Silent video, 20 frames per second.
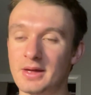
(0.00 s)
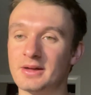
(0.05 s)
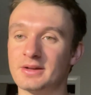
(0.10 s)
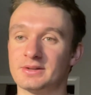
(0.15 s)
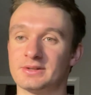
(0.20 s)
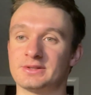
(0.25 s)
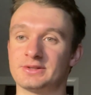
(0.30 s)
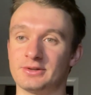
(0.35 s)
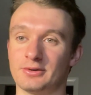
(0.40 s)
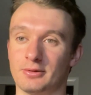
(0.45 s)

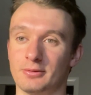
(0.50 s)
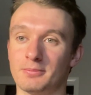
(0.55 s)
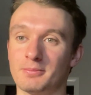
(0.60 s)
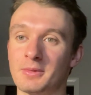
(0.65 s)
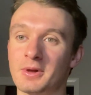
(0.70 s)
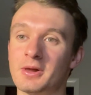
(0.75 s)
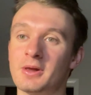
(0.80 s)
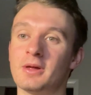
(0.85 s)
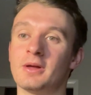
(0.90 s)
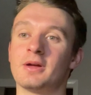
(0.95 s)
So,
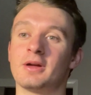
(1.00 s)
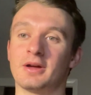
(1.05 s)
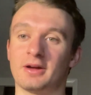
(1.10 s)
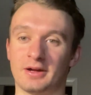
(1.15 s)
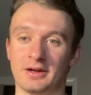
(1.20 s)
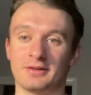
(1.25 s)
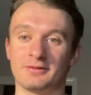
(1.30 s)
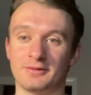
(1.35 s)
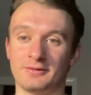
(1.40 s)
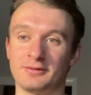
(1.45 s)
I
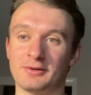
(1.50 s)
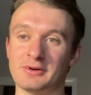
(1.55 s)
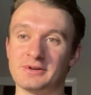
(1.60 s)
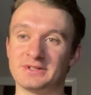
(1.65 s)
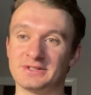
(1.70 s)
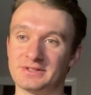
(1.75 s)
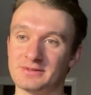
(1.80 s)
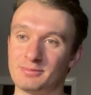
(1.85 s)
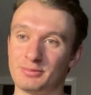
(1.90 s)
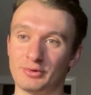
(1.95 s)
have a very
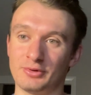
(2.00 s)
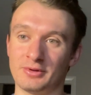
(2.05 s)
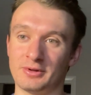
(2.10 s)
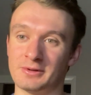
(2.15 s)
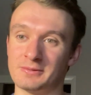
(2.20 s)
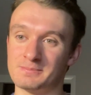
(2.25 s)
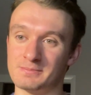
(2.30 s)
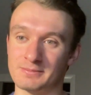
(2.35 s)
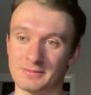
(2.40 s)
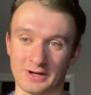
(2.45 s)
simple
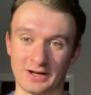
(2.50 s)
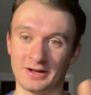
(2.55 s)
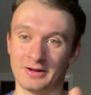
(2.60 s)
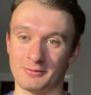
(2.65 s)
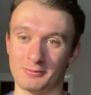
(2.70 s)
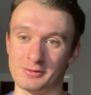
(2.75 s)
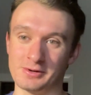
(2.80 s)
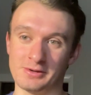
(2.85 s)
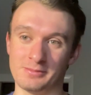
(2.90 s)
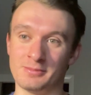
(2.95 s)

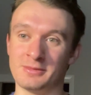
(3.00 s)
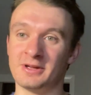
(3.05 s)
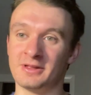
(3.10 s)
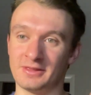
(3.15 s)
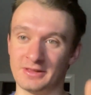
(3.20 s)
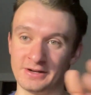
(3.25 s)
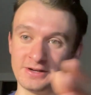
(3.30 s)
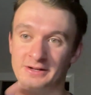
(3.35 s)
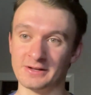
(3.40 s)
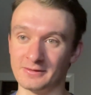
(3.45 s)
acronym
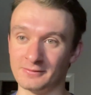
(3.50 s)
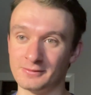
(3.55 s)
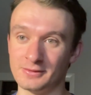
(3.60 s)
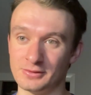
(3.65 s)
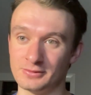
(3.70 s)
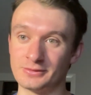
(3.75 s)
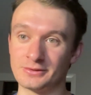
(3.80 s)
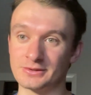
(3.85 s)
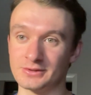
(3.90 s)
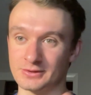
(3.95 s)
that I have
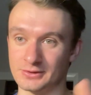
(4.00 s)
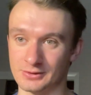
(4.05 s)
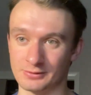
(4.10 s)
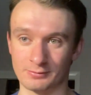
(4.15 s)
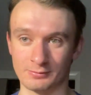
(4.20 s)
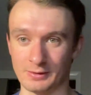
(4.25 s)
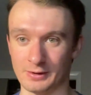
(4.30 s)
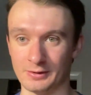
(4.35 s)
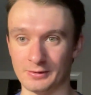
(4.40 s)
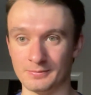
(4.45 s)
used to
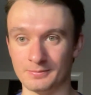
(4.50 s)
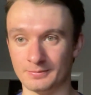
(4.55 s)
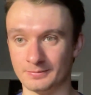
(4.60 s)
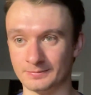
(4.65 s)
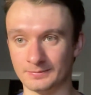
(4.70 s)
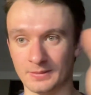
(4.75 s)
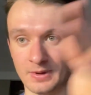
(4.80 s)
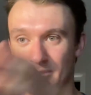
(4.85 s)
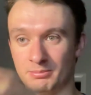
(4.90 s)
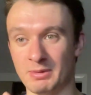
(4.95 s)
run
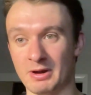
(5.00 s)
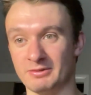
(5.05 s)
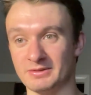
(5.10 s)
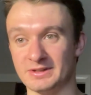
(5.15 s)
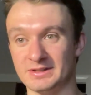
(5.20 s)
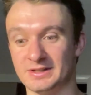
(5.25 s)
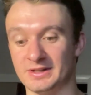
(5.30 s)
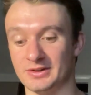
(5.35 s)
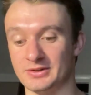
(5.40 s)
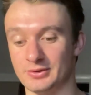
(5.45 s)
about
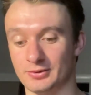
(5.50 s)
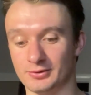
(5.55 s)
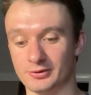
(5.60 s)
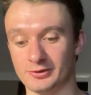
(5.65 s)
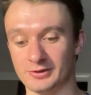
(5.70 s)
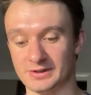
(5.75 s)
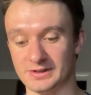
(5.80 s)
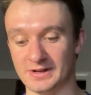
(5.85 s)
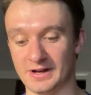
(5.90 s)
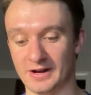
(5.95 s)
6
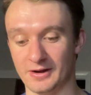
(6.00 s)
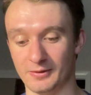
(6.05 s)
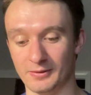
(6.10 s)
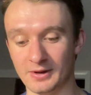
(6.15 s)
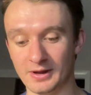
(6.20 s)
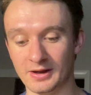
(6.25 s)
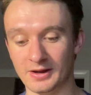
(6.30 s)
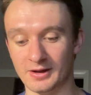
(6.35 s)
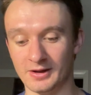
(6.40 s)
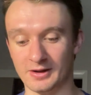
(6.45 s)
ultras now.
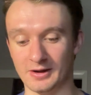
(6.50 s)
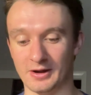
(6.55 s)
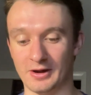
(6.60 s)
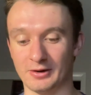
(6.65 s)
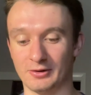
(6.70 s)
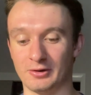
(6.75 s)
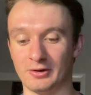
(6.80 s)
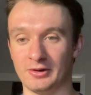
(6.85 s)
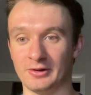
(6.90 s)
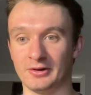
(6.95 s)
I
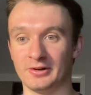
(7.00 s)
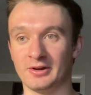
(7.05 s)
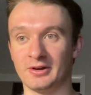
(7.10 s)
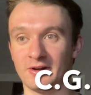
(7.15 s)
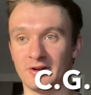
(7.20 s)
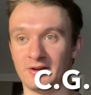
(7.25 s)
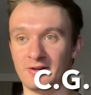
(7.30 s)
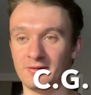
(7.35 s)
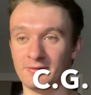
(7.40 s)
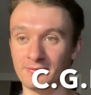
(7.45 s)
call it
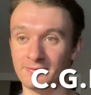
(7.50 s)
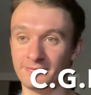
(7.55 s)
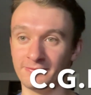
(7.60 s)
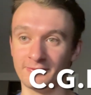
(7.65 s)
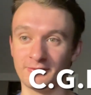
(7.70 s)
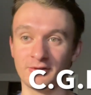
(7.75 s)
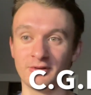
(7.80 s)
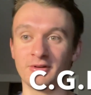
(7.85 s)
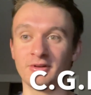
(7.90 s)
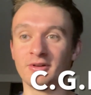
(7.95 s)

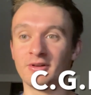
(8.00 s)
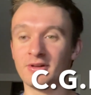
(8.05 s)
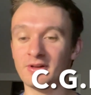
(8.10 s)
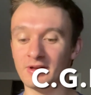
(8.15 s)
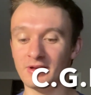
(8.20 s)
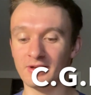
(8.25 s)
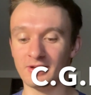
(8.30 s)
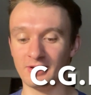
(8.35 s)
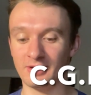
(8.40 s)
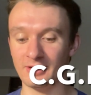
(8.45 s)
KGFK.
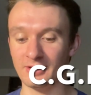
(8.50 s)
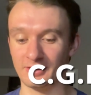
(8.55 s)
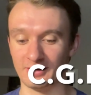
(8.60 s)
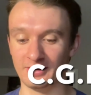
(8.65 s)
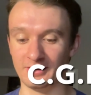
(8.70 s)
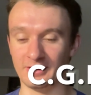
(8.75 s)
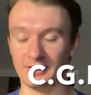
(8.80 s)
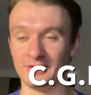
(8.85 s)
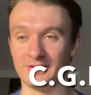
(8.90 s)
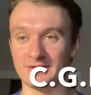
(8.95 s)

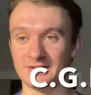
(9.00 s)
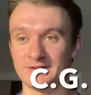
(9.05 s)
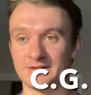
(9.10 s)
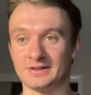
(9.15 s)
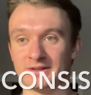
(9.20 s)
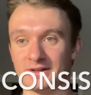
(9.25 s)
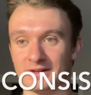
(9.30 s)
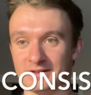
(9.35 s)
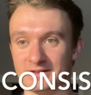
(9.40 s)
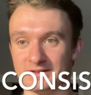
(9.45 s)
It is
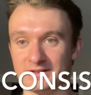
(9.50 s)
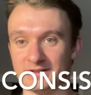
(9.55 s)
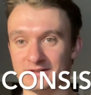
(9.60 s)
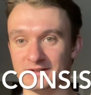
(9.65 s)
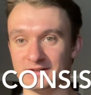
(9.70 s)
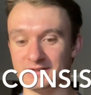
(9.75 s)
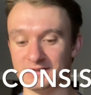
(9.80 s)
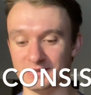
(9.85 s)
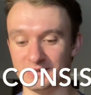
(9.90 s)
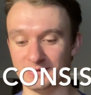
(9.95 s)

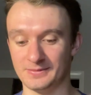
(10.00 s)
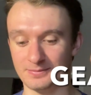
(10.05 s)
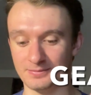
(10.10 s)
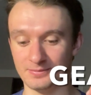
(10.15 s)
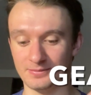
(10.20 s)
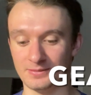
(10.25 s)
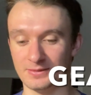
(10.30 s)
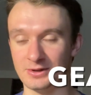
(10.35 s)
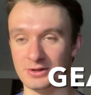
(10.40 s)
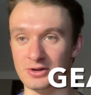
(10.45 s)
consistency,
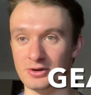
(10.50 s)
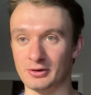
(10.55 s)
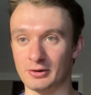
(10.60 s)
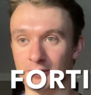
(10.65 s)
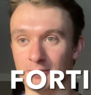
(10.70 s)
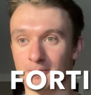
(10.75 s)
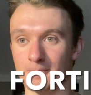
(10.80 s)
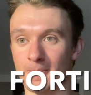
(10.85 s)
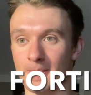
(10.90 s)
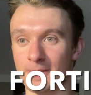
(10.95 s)
gear,
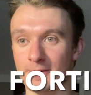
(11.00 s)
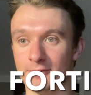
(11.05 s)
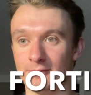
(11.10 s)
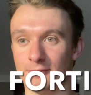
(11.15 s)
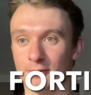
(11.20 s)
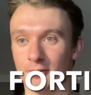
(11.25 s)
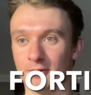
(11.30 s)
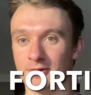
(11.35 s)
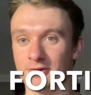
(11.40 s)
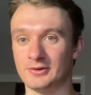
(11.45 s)

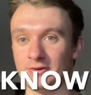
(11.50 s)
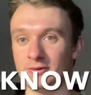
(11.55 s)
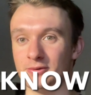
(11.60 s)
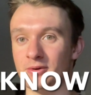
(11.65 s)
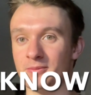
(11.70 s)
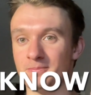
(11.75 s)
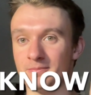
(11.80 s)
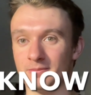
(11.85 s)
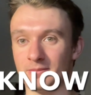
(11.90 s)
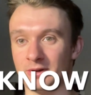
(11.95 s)
fortitude,
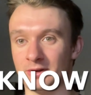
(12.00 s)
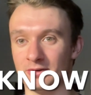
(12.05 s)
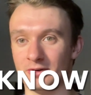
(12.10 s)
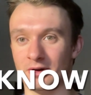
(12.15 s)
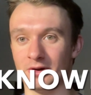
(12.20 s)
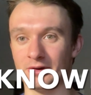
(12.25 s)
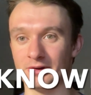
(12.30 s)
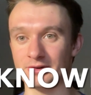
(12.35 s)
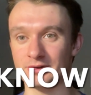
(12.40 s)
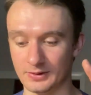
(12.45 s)
and
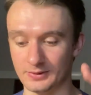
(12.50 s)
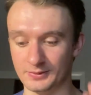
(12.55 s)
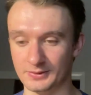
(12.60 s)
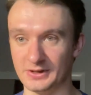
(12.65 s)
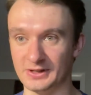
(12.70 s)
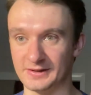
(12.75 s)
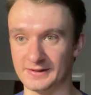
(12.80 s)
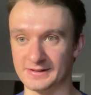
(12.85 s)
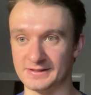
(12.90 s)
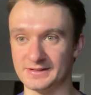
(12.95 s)
knowledge. You need
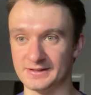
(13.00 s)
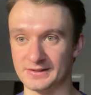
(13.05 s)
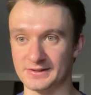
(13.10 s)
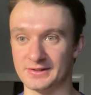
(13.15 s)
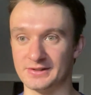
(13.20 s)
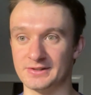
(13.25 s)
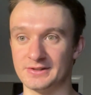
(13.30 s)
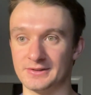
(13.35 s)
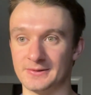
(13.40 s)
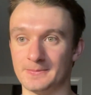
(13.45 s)

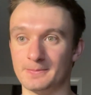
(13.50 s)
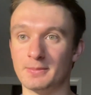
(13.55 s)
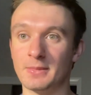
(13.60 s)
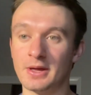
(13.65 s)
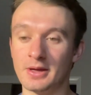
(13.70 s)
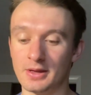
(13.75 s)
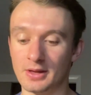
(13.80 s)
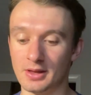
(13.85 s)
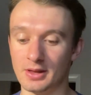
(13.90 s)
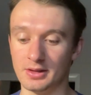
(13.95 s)
consistency.
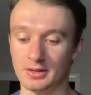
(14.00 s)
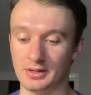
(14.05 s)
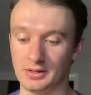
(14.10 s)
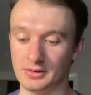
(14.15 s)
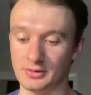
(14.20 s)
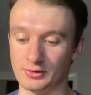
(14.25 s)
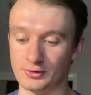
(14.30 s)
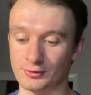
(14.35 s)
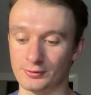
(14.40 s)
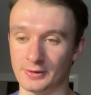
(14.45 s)
You need to
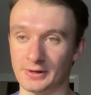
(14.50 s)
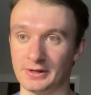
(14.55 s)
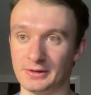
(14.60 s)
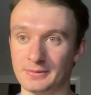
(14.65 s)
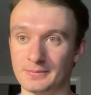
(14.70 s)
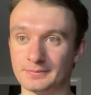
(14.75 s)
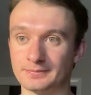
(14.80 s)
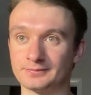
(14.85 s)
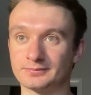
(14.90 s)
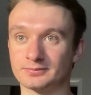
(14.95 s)
train
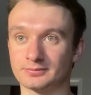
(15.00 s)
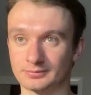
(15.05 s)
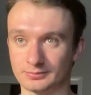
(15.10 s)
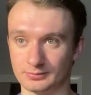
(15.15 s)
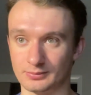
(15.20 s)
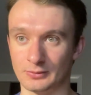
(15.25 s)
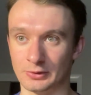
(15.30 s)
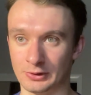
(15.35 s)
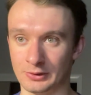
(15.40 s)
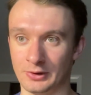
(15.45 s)

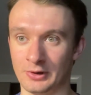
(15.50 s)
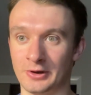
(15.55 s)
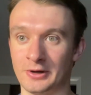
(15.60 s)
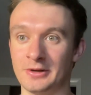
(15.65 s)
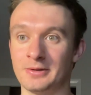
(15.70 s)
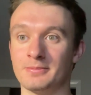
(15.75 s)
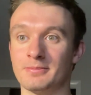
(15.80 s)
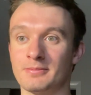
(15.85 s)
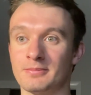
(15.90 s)
a lot.